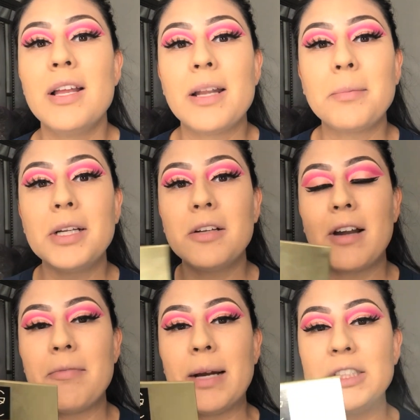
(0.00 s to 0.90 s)
Now I'm going to
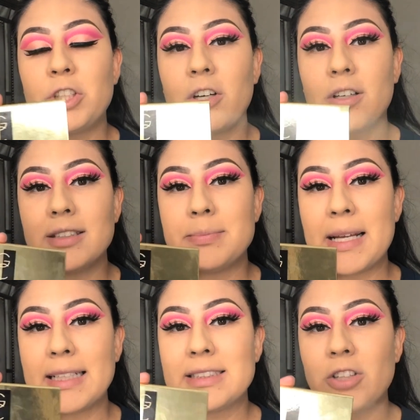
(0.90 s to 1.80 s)
grab my Jar
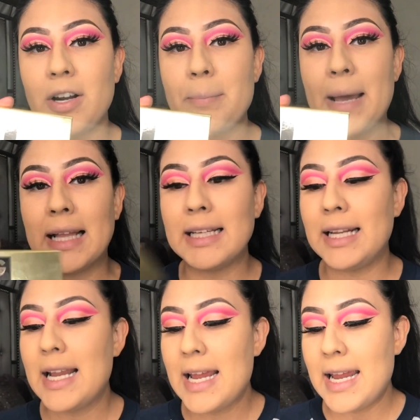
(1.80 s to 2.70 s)
Cosmetics Starlit
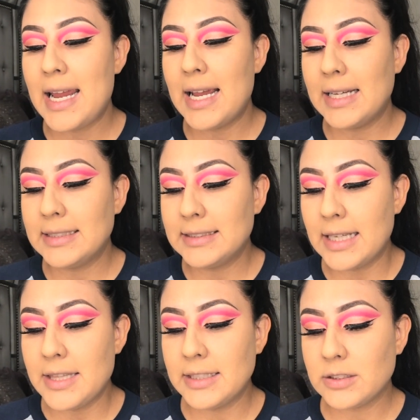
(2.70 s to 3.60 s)
palette, and
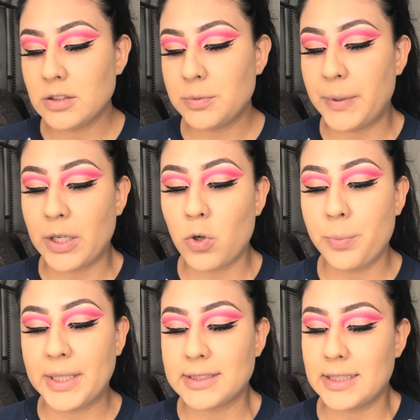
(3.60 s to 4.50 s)
this one's pretty cool
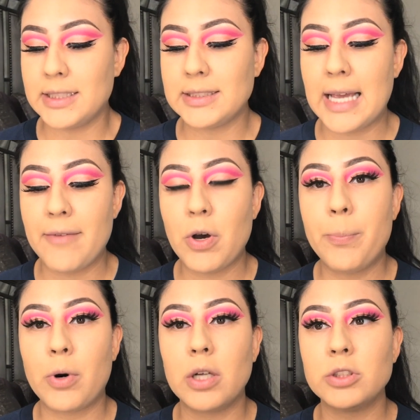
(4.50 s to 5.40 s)
because it does have a
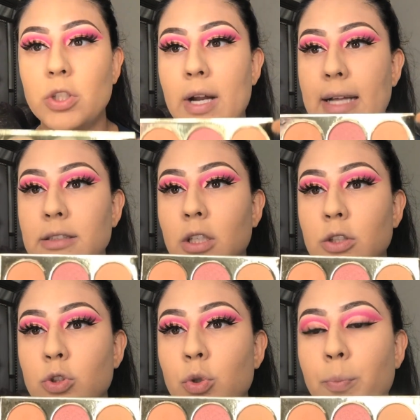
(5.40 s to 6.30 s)
bronzer and
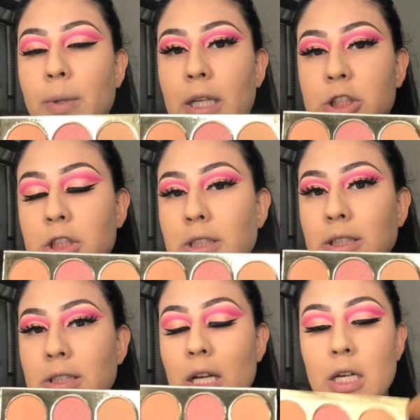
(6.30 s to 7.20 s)
2
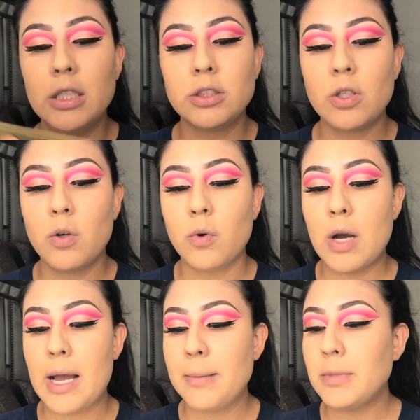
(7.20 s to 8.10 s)
blushes.
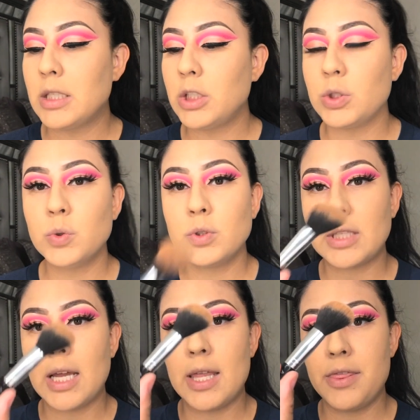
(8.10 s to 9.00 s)
So I'm going to
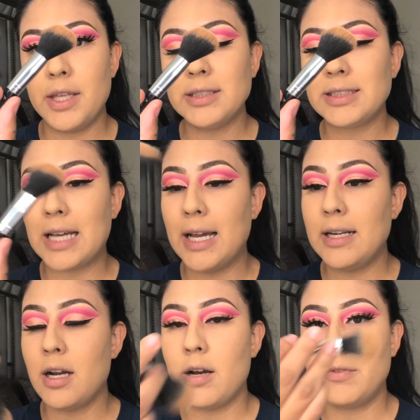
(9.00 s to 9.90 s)
use this
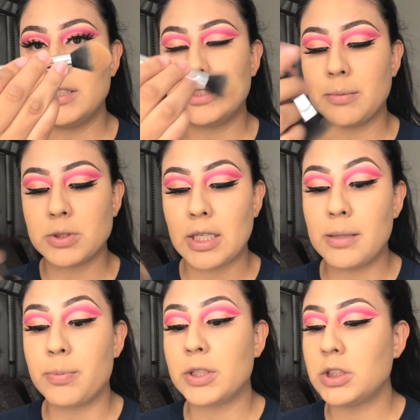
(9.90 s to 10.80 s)
side of this
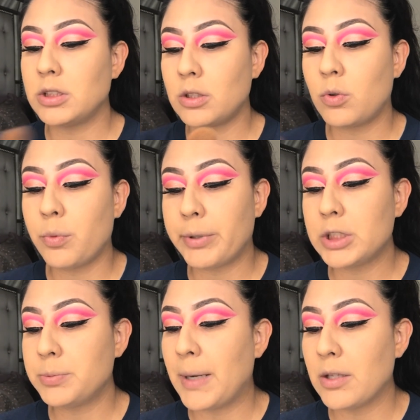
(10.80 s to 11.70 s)
double-sided brush. It's a cool
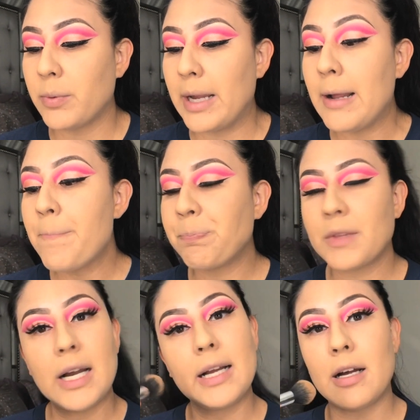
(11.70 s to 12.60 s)
brush, by the way.
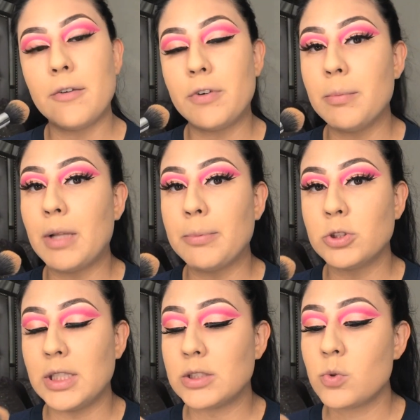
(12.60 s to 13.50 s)
I got it from La
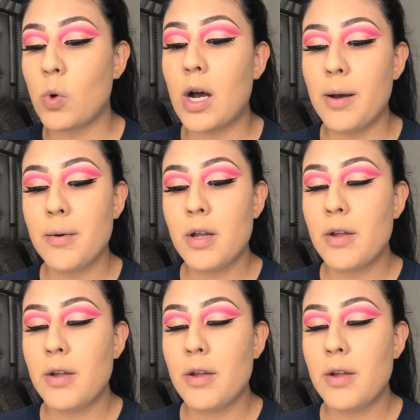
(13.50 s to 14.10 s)
Beauté Soie.